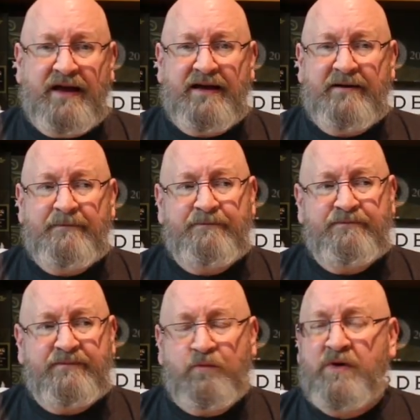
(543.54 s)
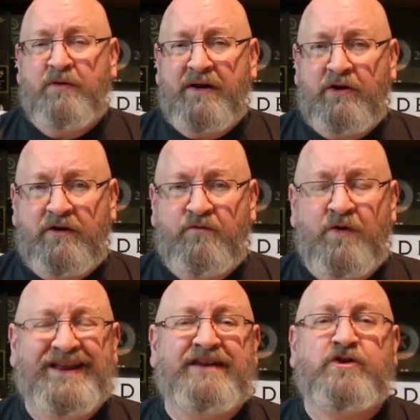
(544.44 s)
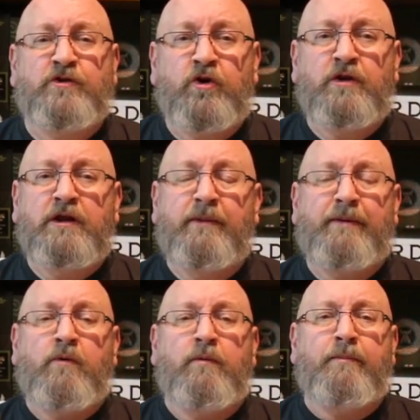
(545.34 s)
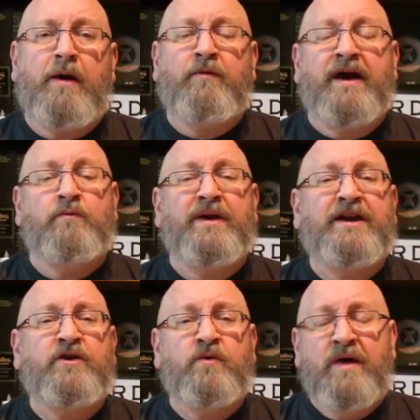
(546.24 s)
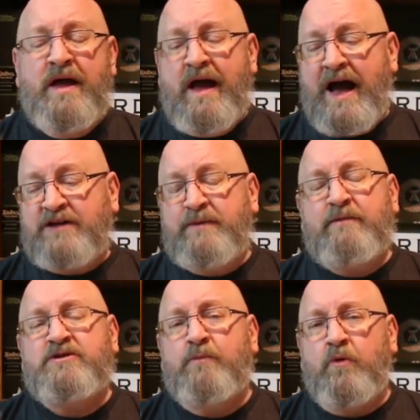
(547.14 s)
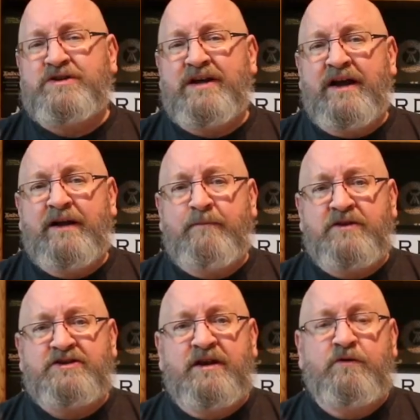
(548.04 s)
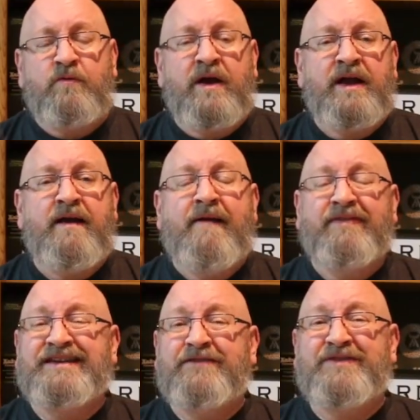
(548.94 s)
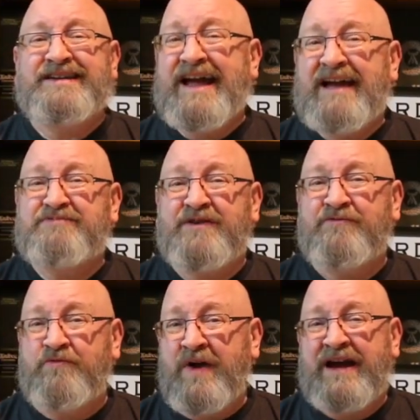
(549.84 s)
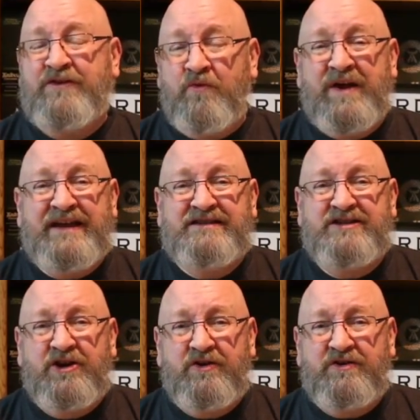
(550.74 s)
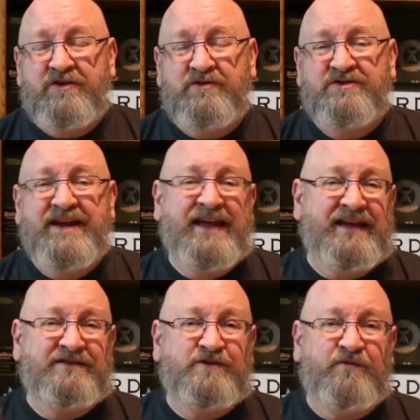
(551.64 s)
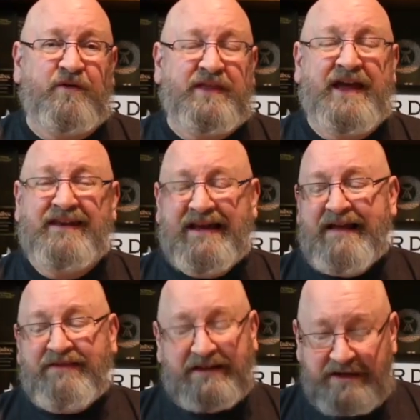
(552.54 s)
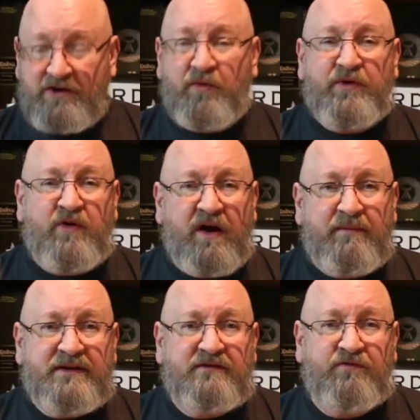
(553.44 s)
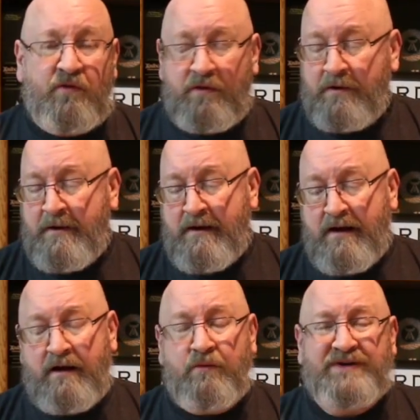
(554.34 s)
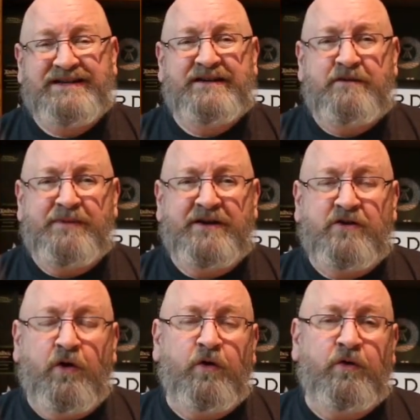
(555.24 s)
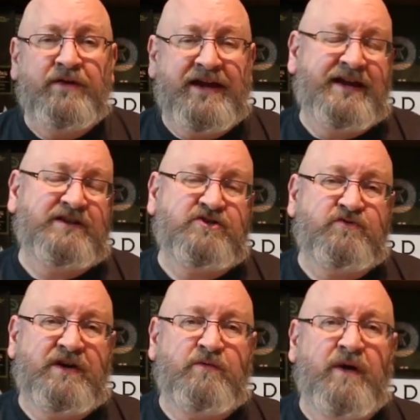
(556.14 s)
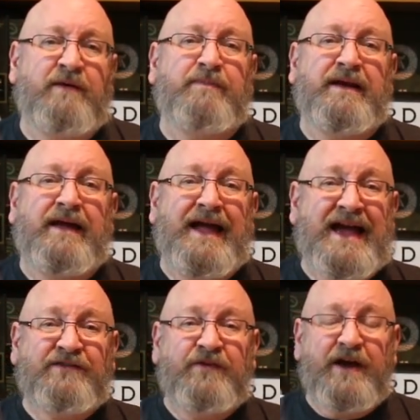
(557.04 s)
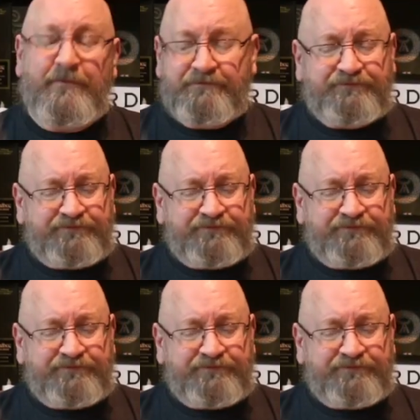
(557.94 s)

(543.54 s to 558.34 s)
I'm really, really looking forward to that, to learn a little bit more about rye. And when I do, I'll spend some more time on studying rye, the different types of rye grains that are used and so forth, and the legal requirements for a whiskey to be called a straight rye. But as for now,